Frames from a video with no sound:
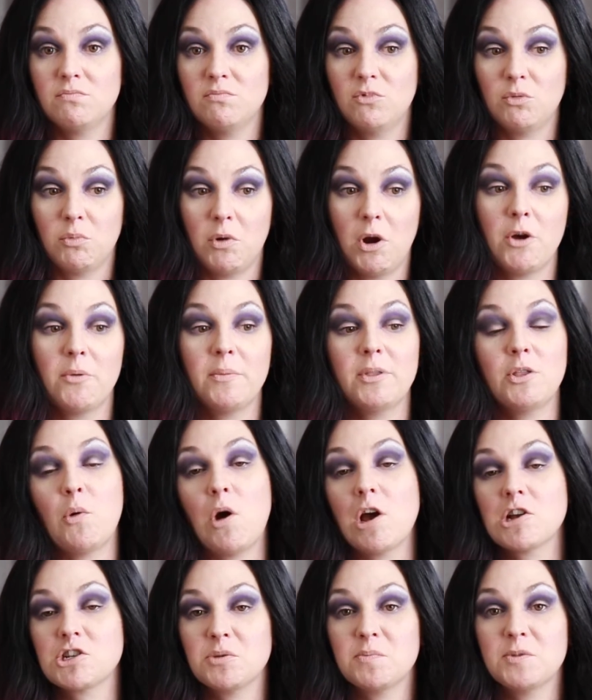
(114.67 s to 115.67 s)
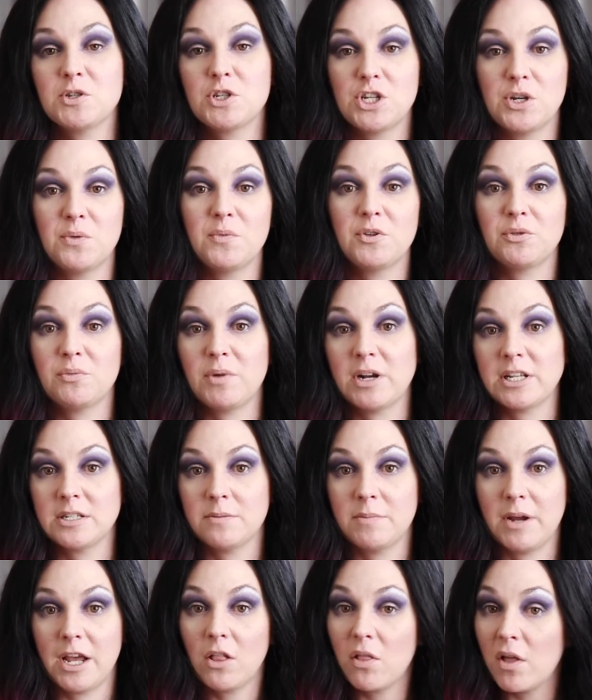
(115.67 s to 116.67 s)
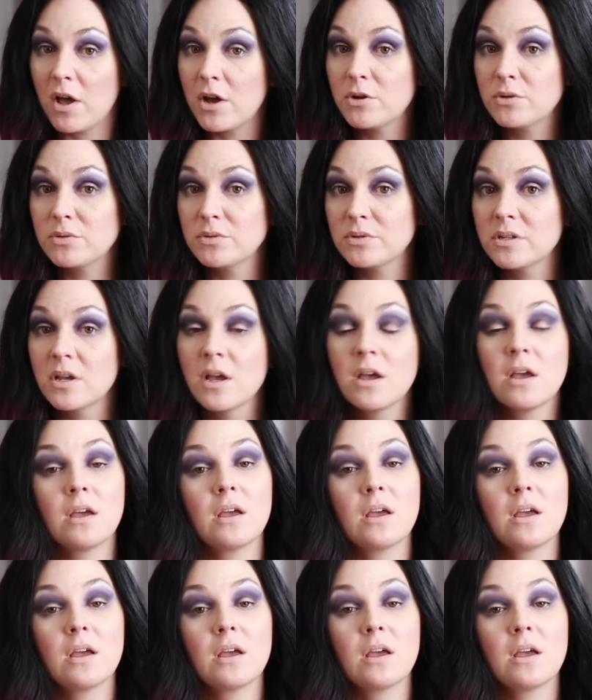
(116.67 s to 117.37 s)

throw them in the washing machine with the rest of my clothes.